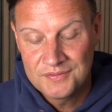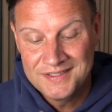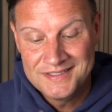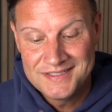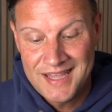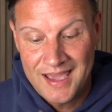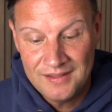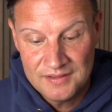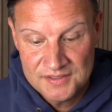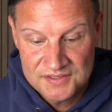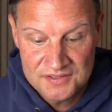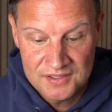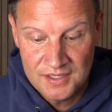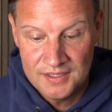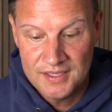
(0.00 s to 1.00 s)
in Dallas
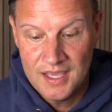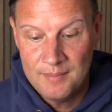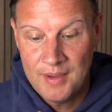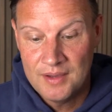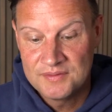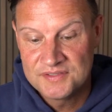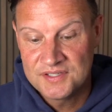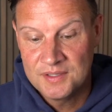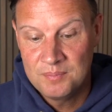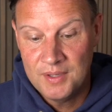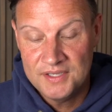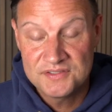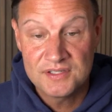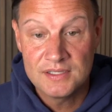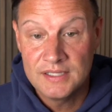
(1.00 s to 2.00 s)
today came out and said,
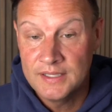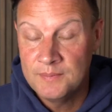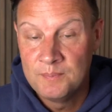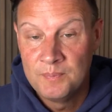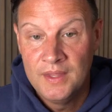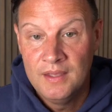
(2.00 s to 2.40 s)
basically,